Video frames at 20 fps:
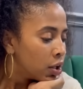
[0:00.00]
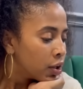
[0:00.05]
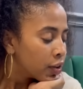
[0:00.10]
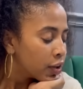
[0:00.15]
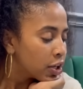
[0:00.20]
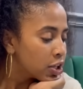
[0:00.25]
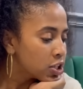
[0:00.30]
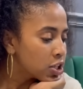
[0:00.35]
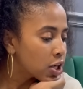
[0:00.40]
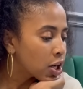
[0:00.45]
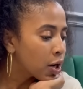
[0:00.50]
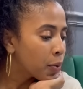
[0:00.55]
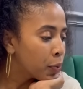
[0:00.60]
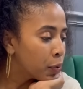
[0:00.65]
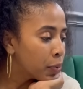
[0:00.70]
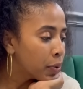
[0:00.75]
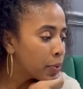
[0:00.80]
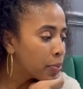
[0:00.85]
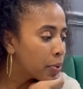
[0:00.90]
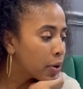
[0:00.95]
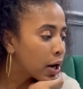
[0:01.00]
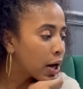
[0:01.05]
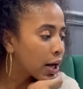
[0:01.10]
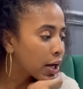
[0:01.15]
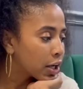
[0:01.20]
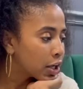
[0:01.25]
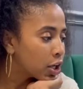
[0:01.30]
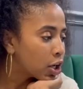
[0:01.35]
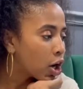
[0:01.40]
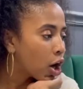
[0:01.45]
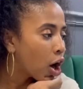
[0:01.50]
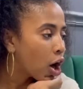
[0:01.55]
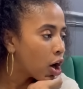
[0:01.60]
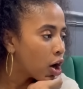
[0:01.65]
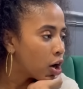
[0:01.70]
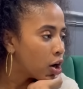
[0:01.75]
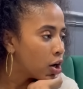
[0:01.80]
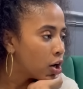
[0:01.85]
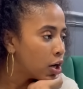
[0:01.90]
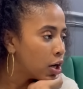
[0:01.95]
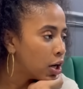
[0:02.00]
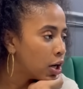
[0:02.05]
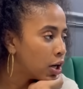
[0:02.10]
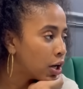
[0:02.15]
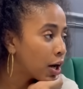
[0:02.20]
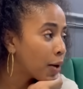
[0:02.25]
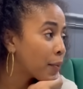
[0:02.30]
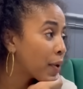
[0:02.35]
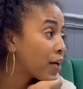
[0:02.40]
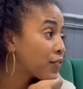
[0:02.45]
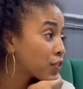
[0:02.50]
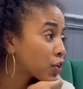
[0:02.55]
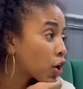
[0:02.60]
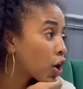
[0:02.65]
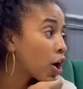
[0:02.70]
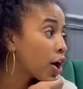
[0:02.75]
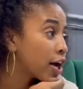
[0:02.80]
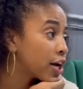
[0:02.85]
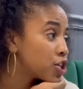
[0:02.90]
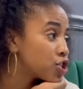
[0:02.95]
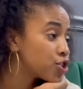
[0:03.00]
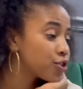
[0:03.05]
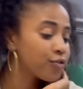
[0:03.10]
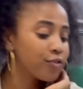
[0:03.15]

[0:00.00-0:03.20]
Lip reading: there's a couple people I can call. I'm gonna have to call Aisha